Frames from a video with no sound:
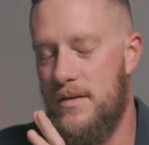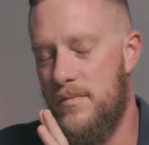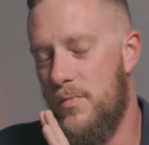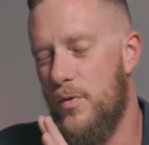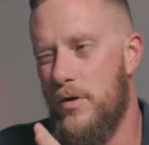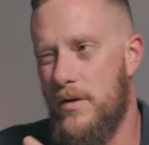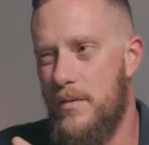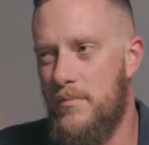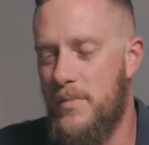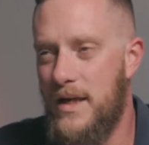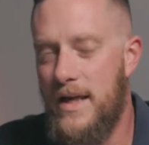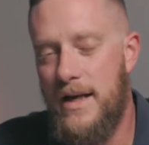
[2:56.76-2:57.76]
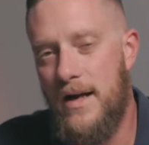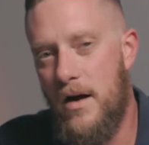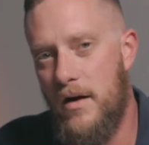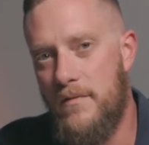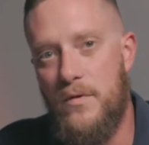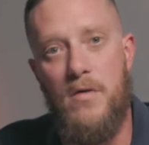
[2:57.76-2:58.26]
We're in the beginning
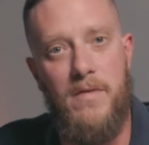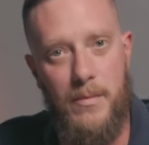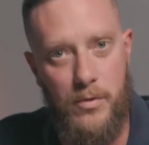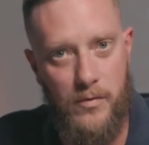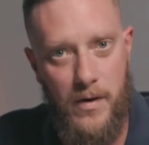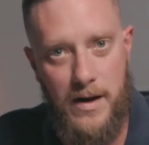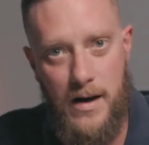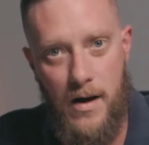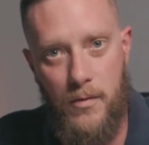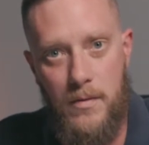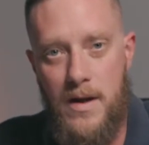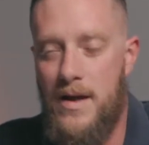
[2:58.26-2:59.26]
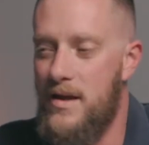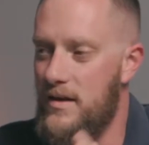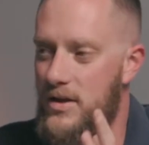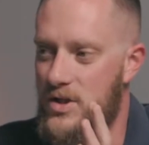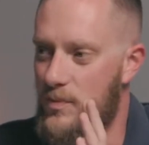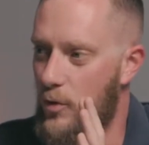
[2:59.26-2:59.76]
of November right now.
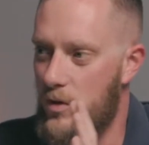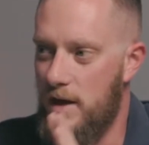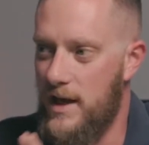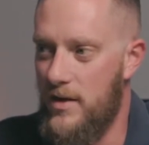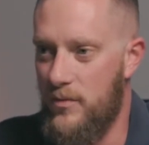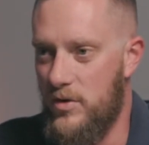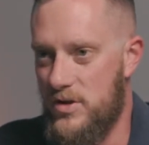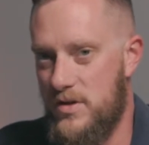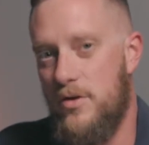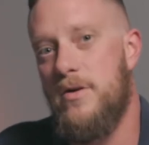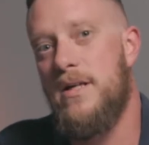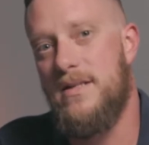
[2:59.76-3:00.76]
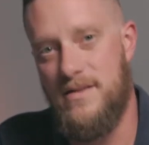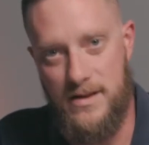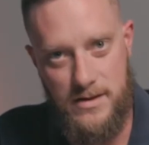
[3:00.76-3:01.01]
This morning it was 36